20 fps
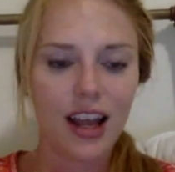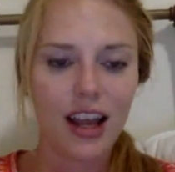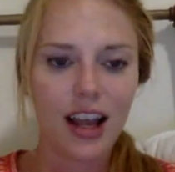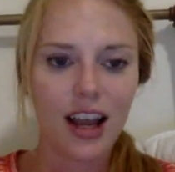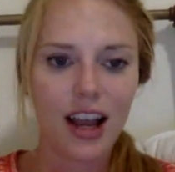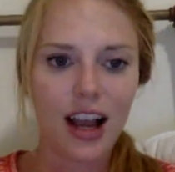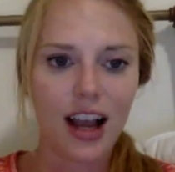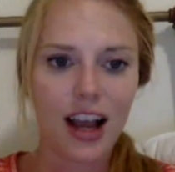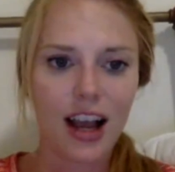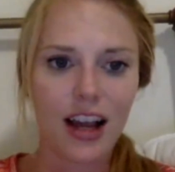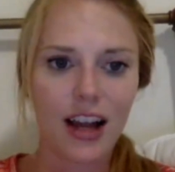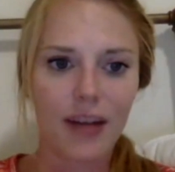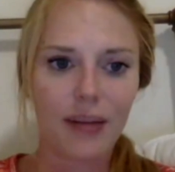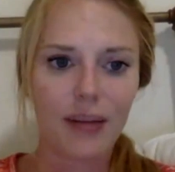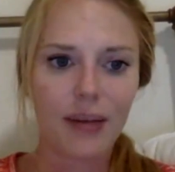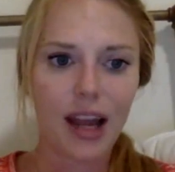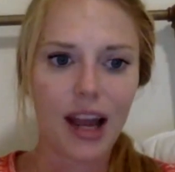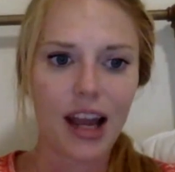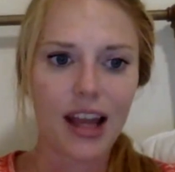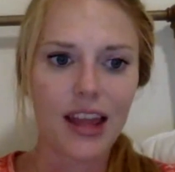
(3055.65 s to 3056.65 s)

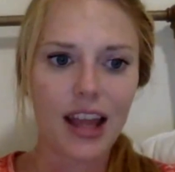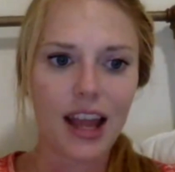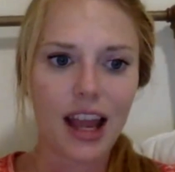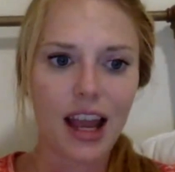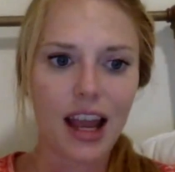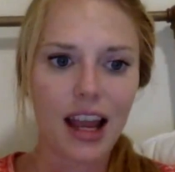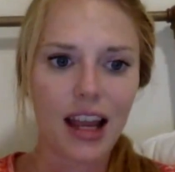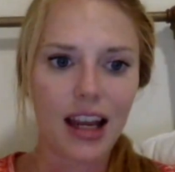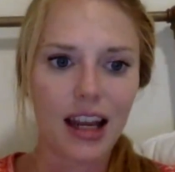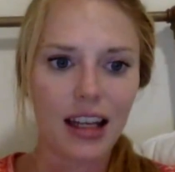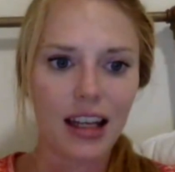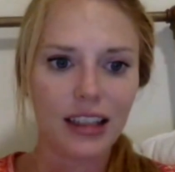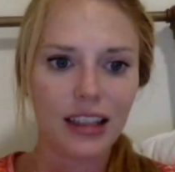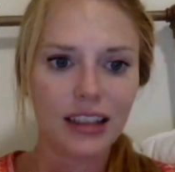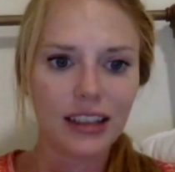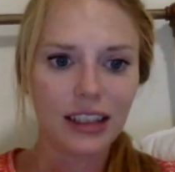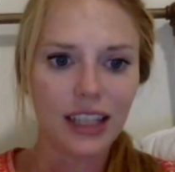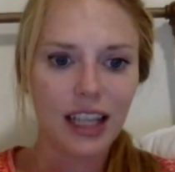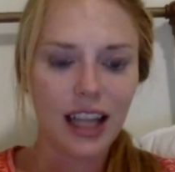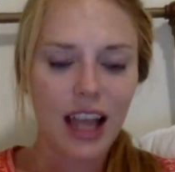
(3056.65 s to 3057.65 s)
Um, and then
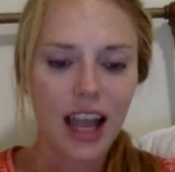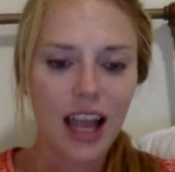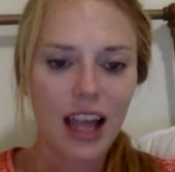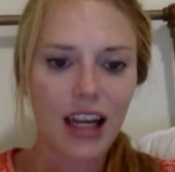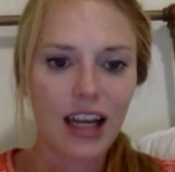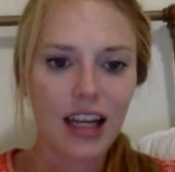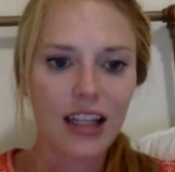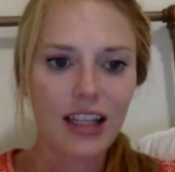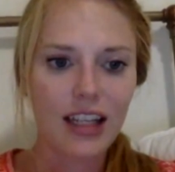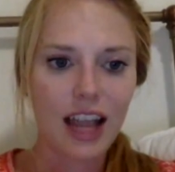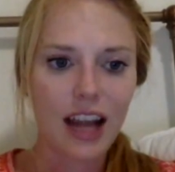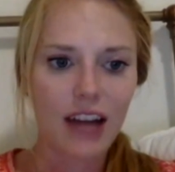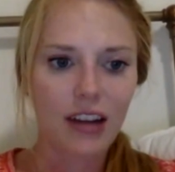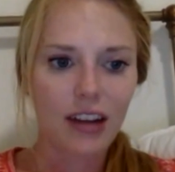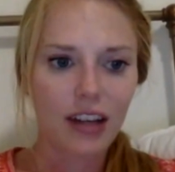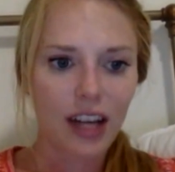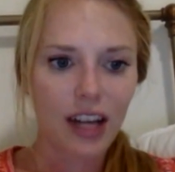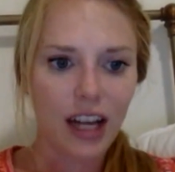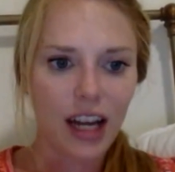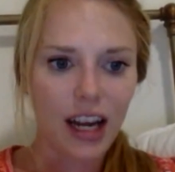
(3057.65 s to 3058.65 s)
in
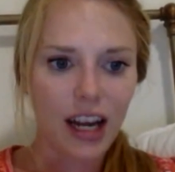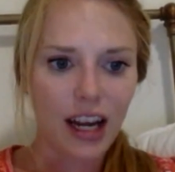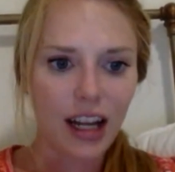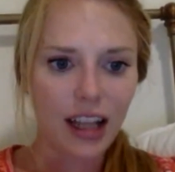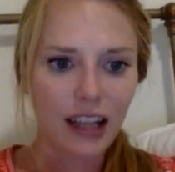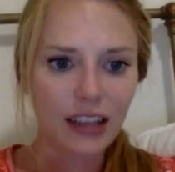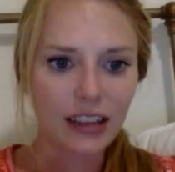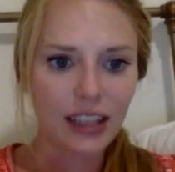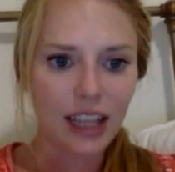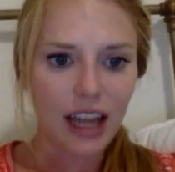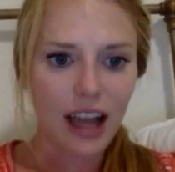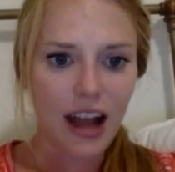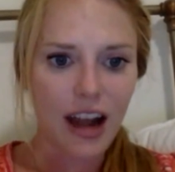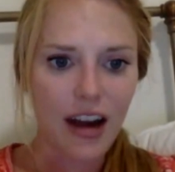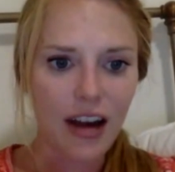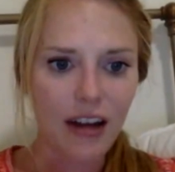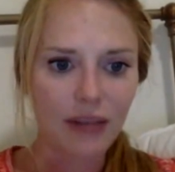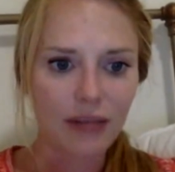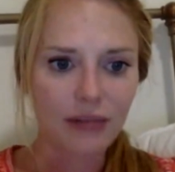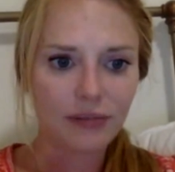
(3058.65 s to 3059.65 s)
integrity,
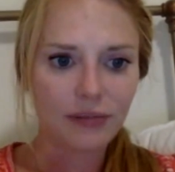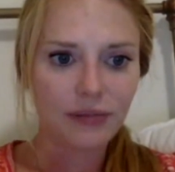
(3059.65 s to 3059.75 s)
um,